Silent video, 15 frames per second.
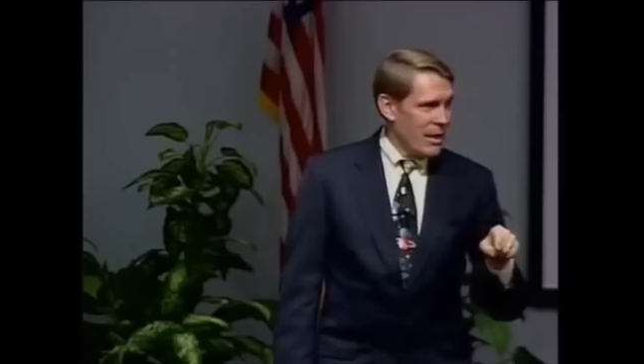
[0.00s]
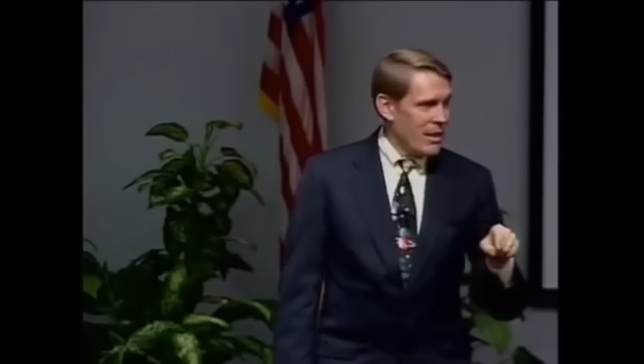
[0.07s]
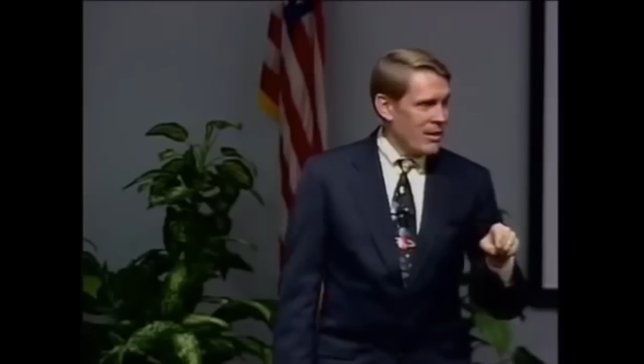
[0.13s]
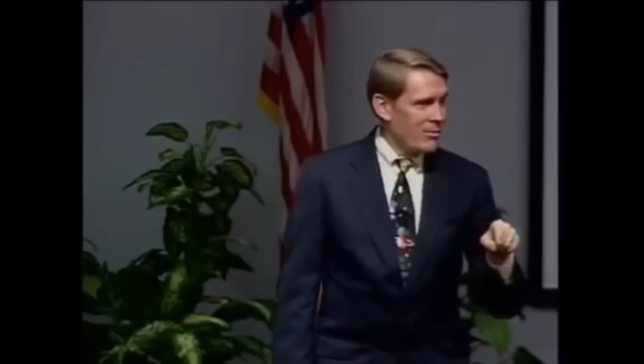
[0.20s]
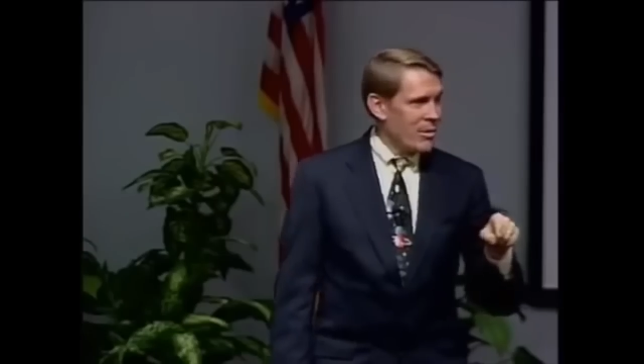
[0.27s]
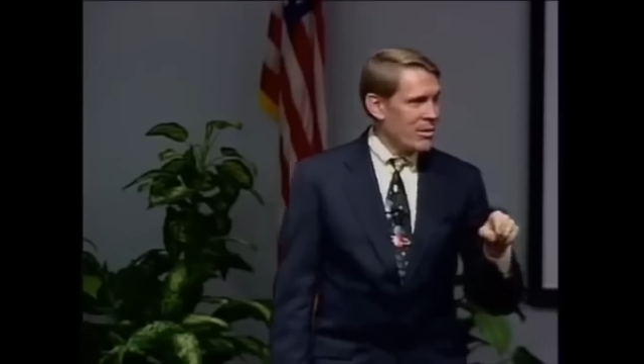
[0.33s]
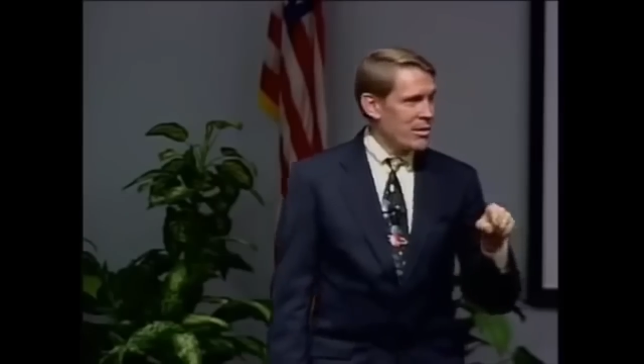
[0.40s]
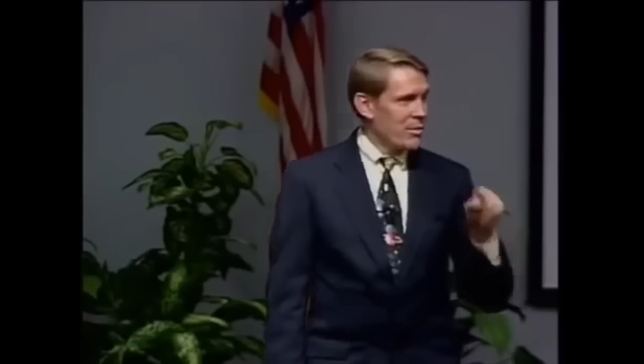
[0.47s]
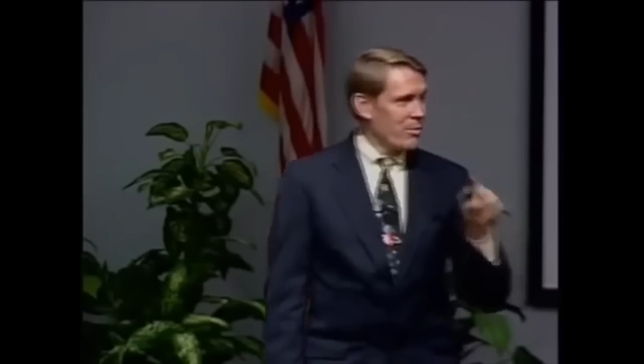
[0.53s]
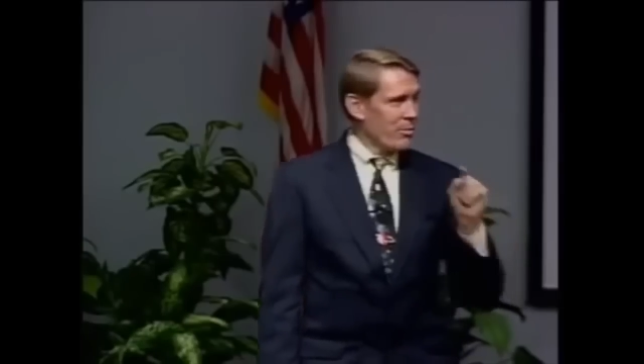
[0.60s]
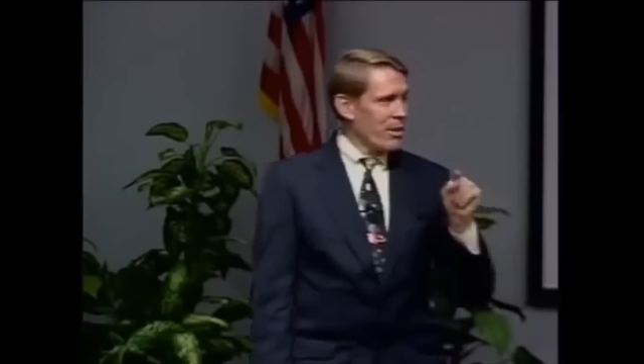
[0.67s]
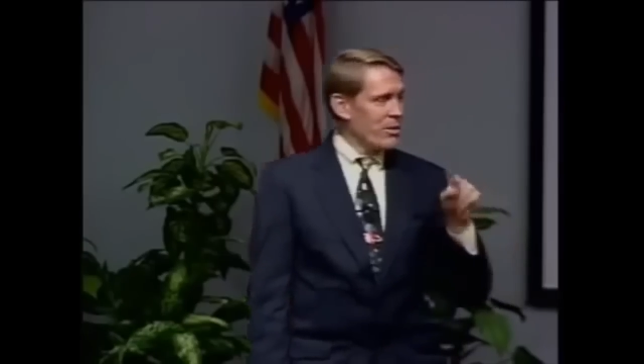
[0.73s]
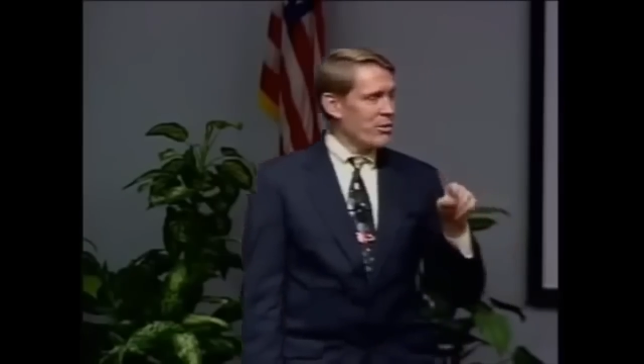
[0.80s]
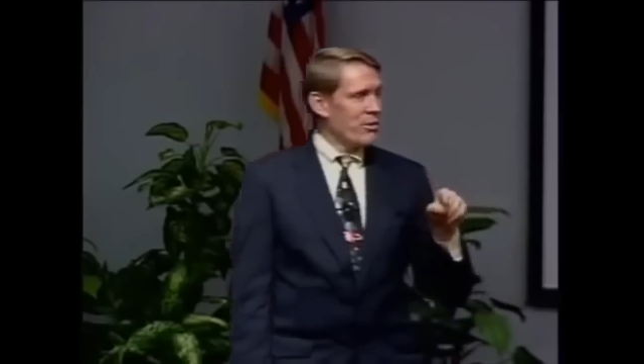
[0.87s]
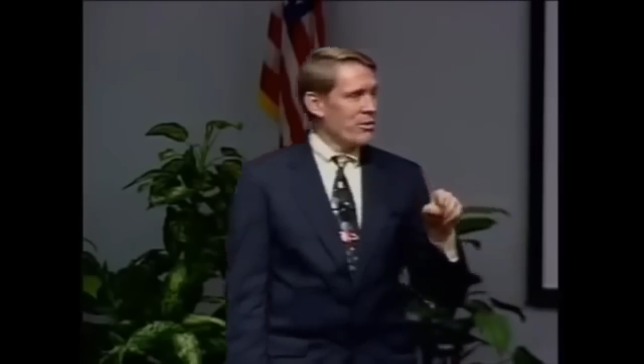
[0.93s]
And it was the
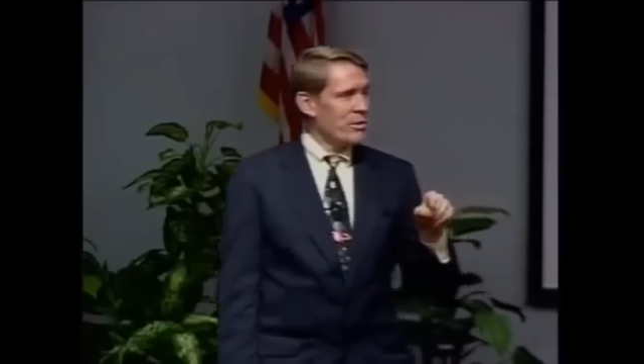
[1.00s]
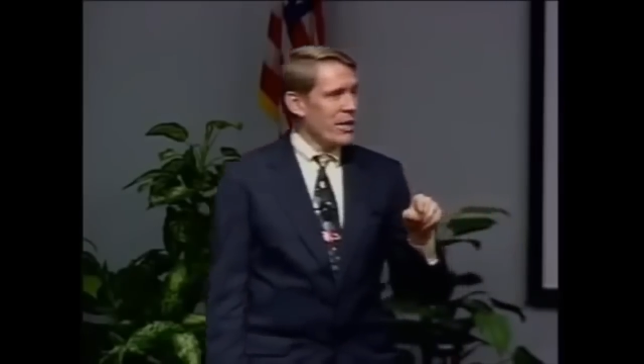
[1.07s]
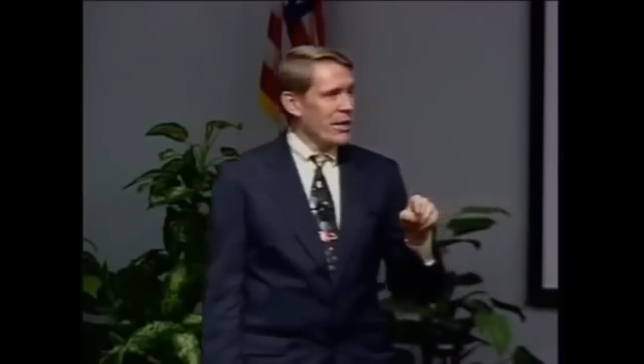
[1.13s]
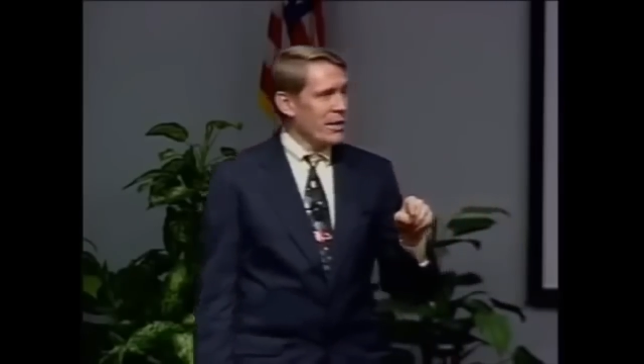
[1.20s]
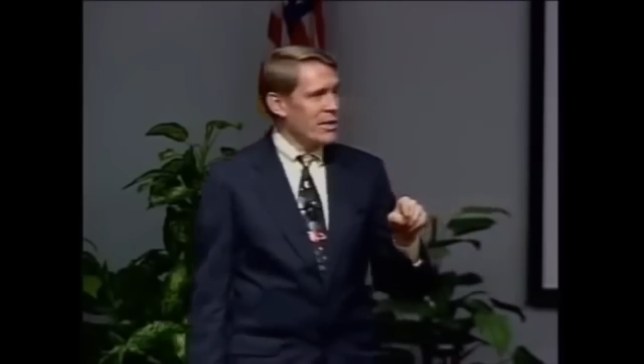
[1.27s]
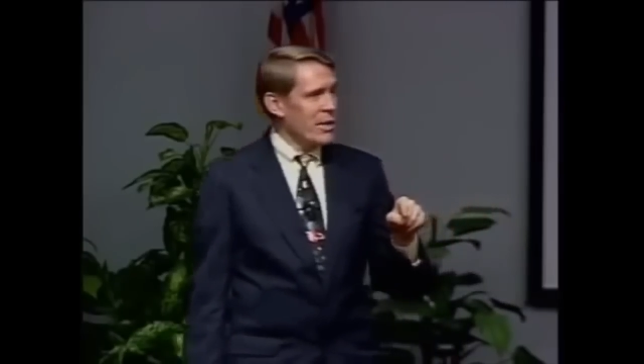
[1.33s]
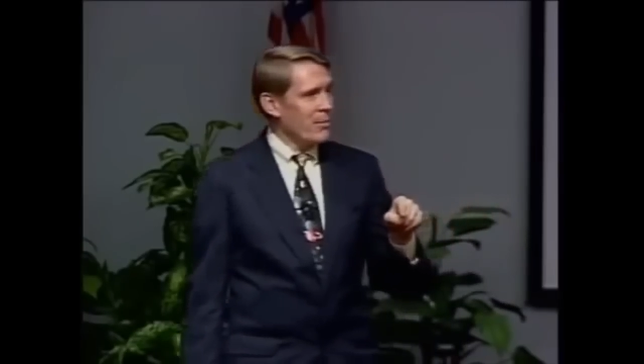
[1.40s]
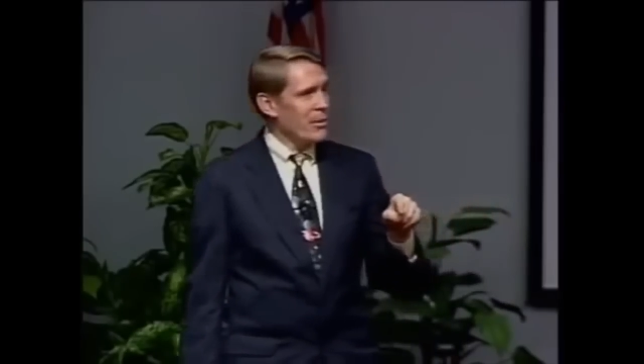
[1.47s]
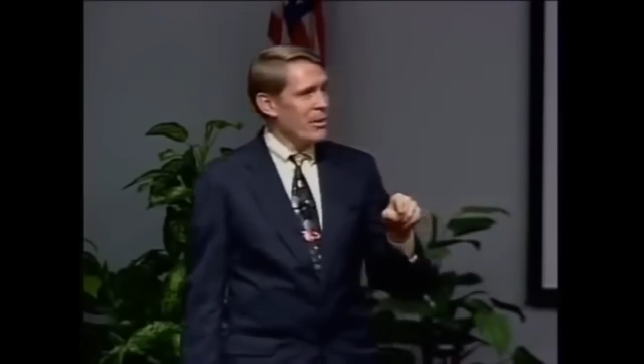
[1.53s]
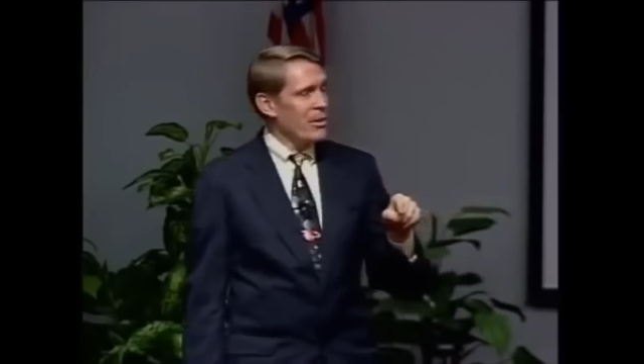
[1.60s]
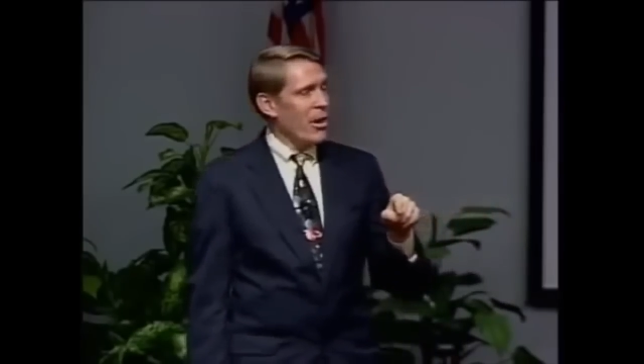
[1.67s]
preachers that accepted